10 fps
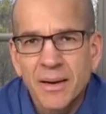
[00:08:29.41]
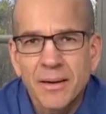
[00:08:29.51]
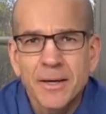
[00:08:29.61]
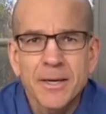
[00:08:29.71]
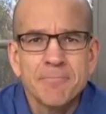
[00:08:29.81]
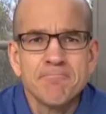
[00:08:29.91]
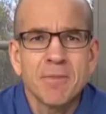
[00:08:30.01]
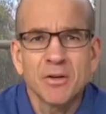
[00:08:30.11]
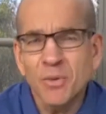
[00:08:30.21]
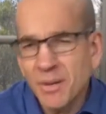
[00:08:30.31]

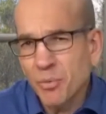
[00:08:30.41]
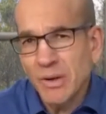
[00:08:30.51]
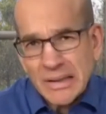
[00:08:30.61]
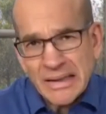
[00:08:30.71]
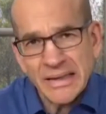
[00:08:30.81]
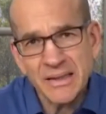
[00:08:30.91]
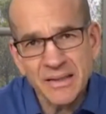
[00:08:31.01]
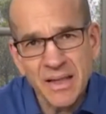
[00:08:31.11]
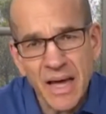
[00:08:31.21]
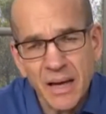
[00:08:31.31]
I'll try to put a link
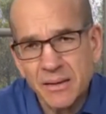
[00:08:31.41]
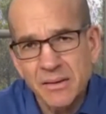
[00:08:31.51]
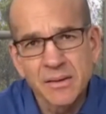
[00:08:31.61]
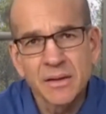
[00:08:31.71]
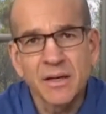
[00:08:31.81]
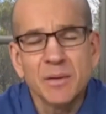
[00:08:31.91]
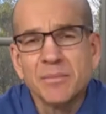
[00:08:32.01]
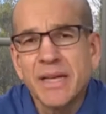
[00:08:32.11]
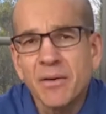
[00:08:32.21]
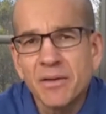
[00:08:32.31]
to that
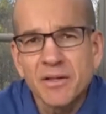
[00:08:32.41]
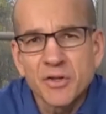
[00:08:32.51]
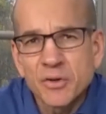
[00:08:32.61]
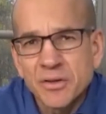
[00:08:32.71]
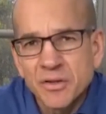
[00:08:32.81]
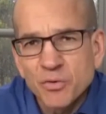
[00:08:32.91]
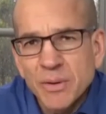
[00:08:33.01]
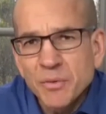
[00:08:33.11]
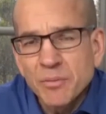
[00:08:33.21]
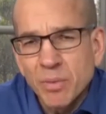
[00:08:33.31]
down in the
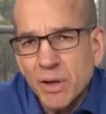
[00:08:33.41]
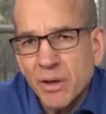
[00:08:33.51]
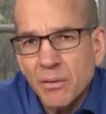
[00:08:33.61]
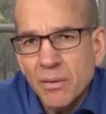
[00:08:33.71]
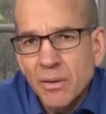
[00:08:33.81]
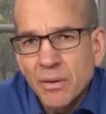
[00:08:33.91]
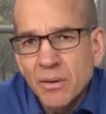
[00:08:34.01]
description below.